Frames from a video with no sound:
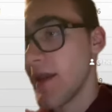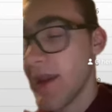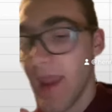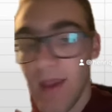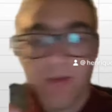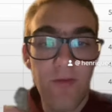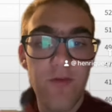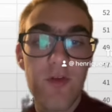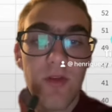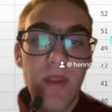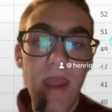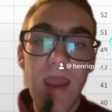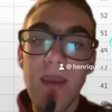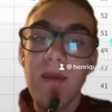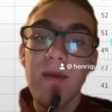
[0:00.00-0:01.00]
as of
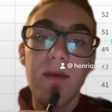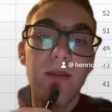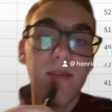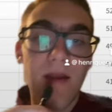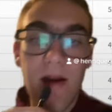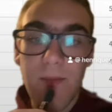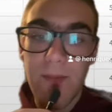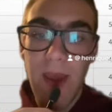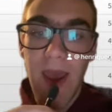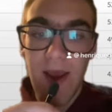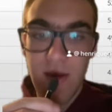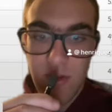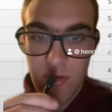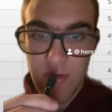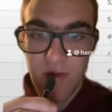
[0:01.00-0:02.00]
today, they are
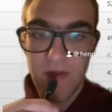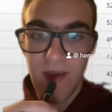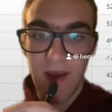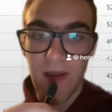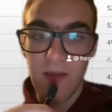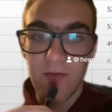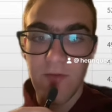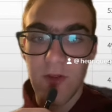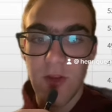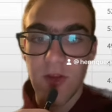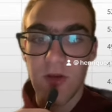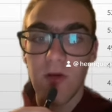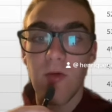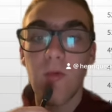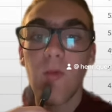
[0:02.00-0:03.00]
back to the second
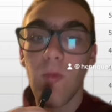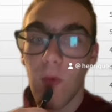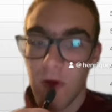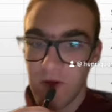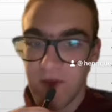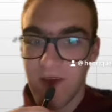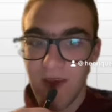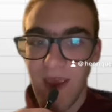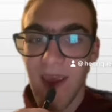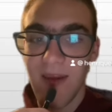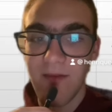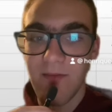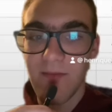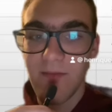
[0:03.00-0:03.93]
division once again.